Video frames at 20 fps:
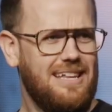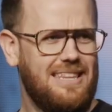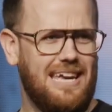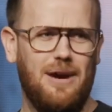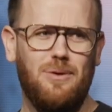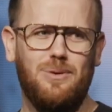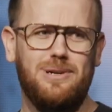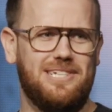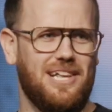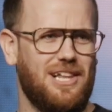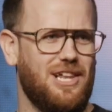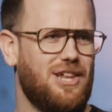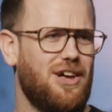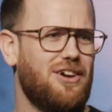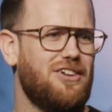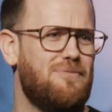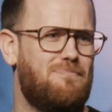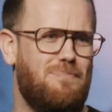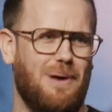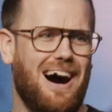There was a
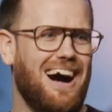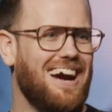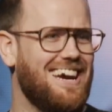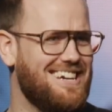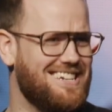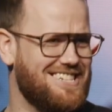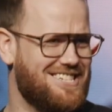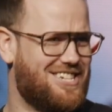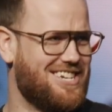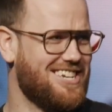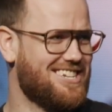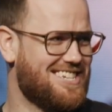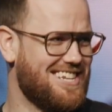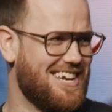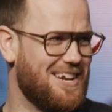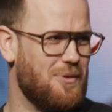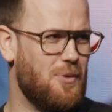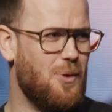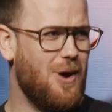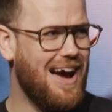lot of buy-in just
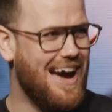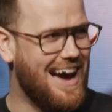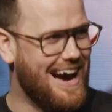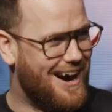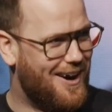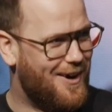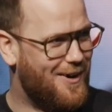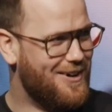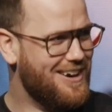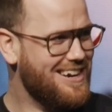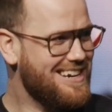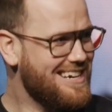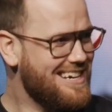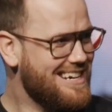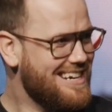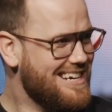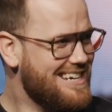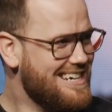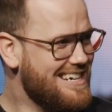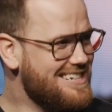then. Wow.
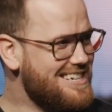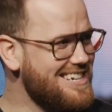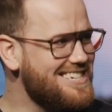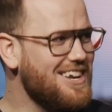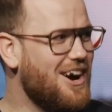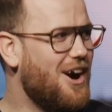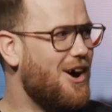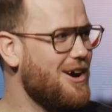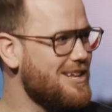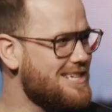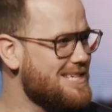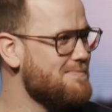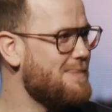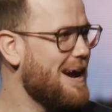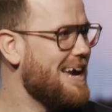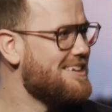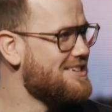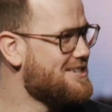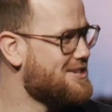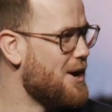Is this a hot
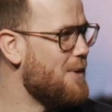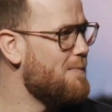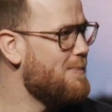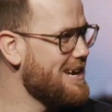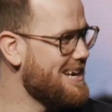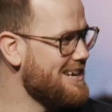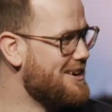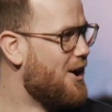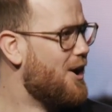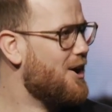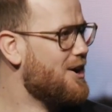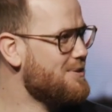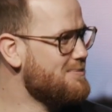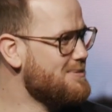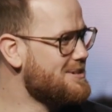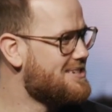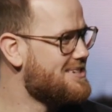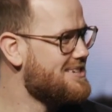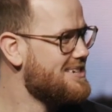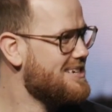debated topic in
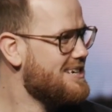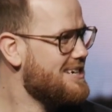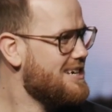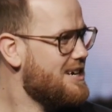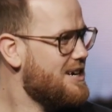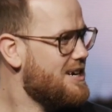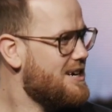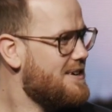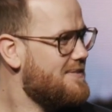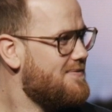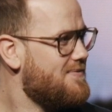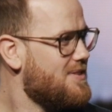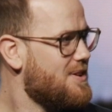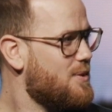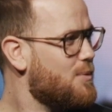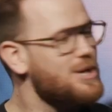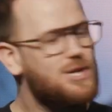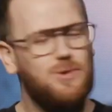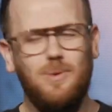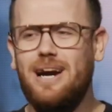homes?
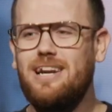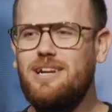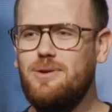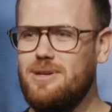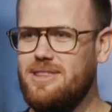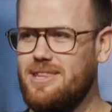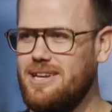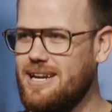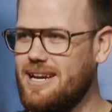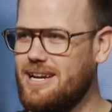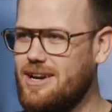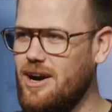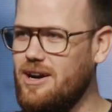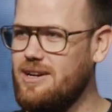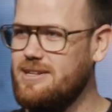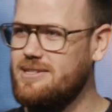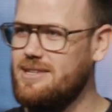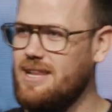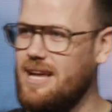Which way do we think it goes?